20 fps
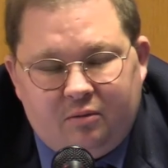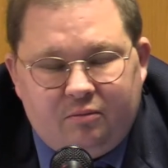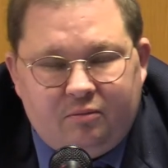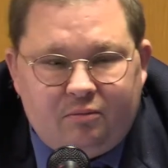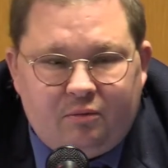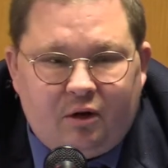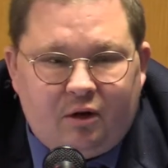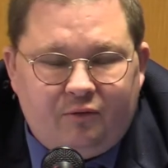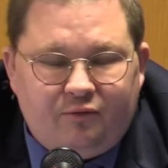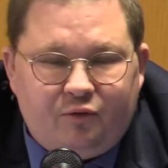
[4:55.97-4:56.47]

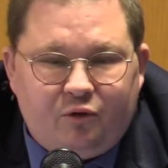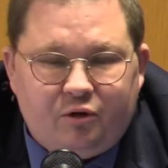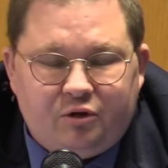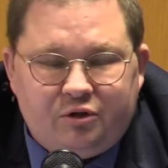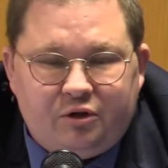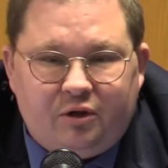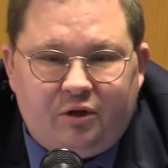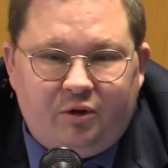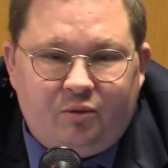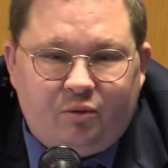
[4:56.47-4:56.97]

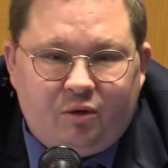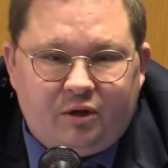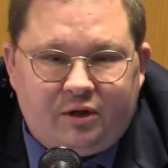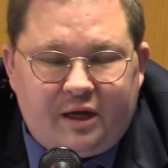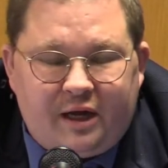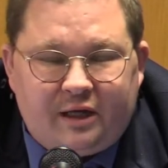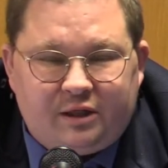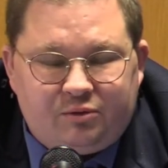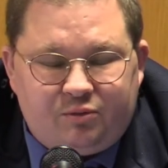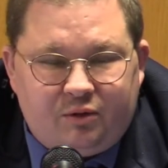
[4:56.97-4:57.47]
unfortunately, we're
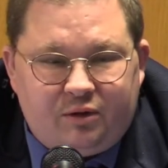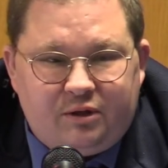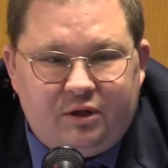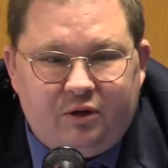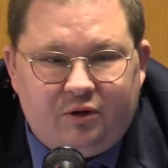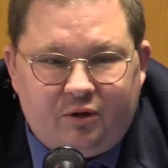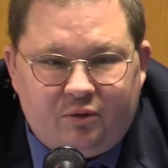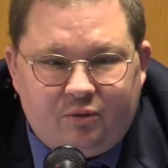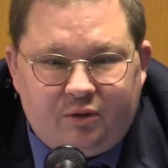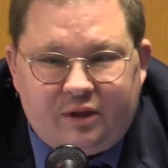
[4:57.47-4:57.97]
tasked with
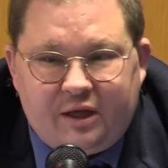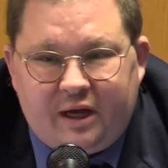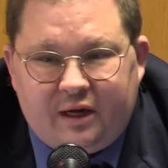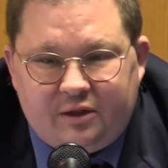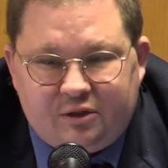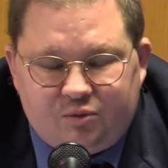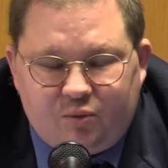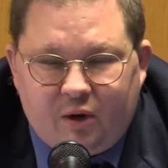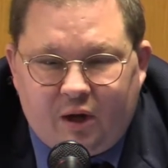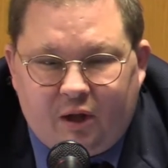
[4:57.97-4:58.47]
dealing with that
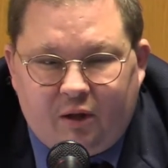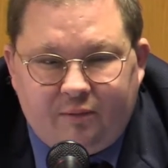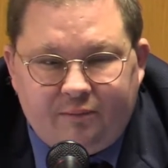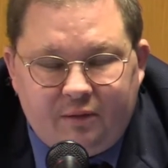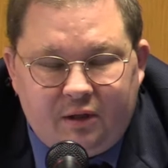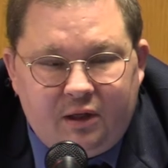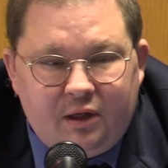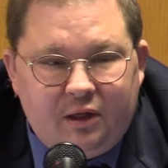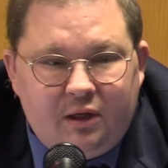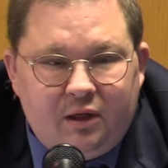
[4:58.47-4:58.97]
as well.
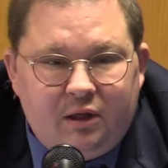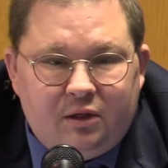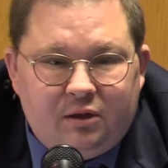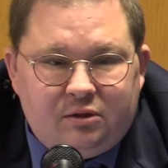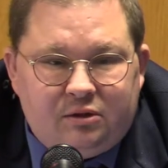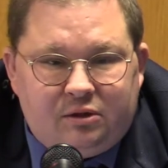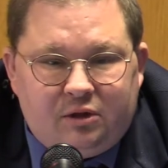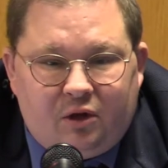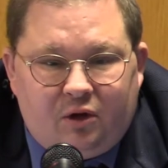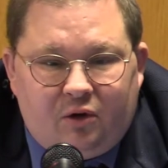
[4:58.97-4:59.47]

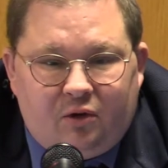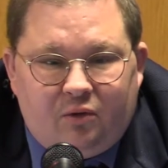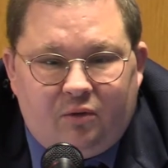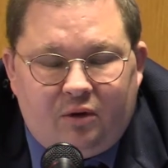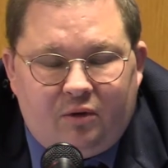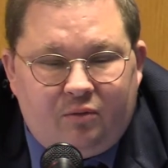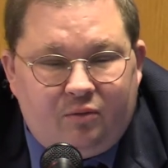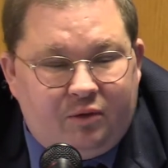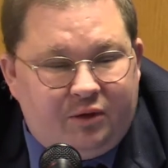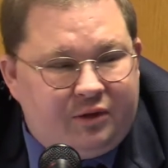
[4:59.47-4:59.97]
So
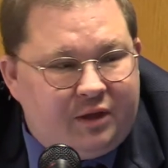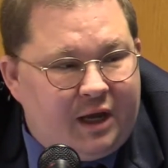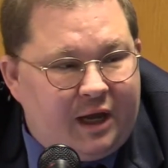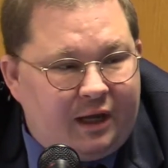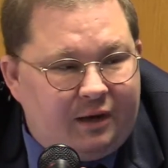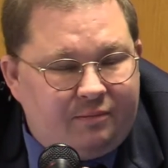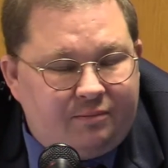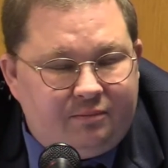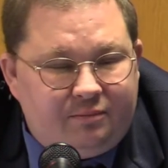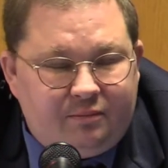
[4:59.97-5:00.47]
with
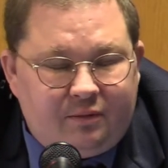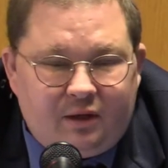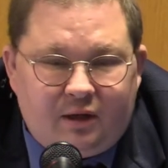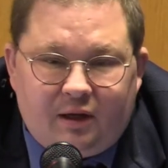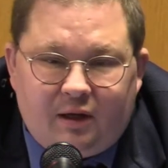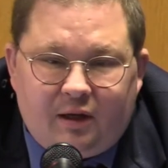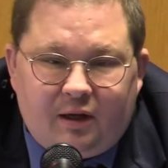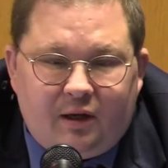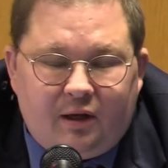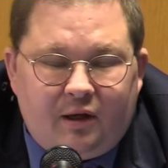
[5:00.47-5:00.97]
that,
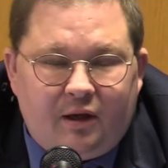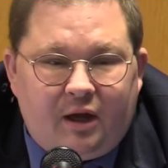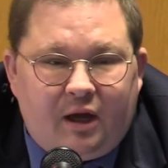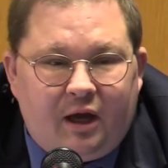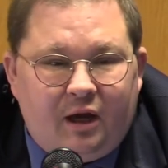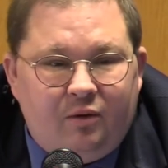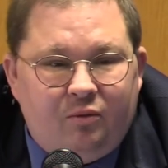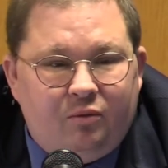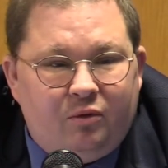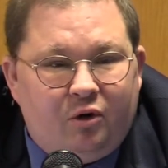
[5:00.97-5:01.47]

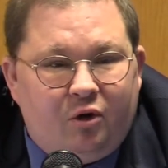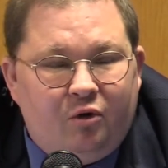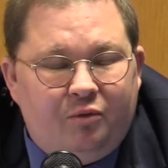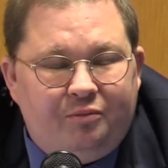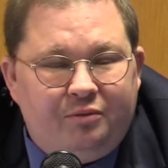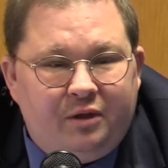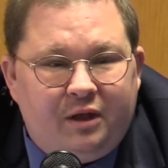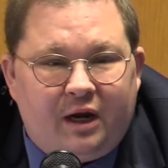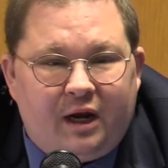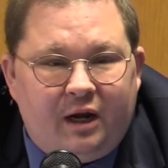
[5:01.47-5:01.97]
I hope
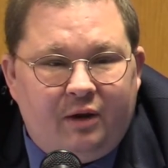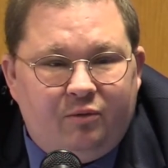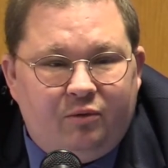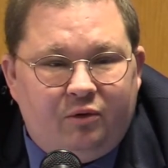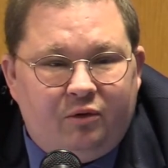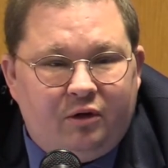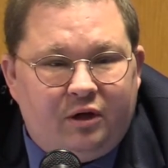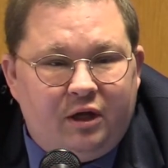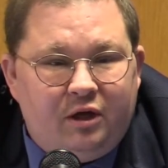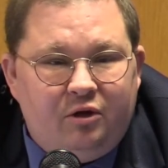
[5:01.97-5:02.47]
that I
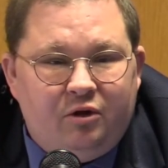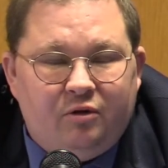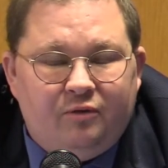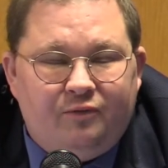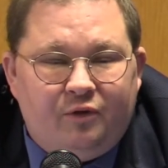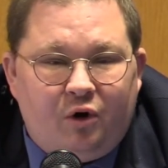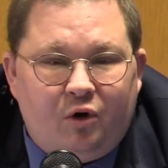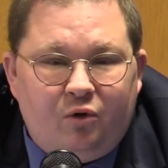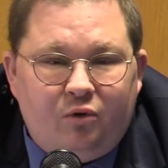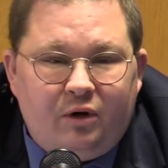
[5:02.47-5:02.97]
will get your
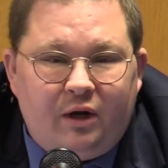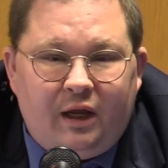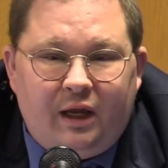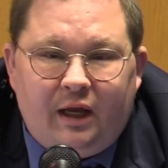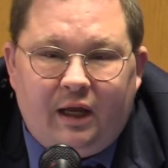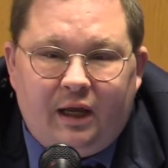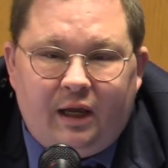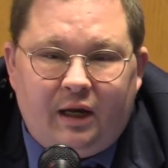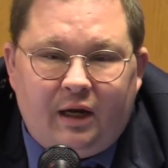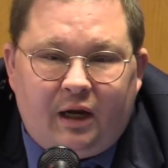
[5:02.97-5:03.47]
vote,
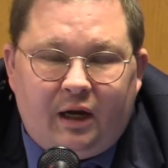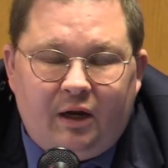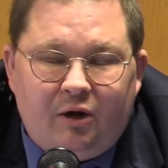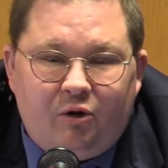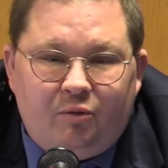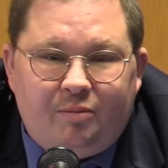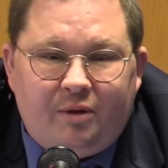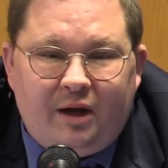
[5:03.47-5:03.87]
and I hope I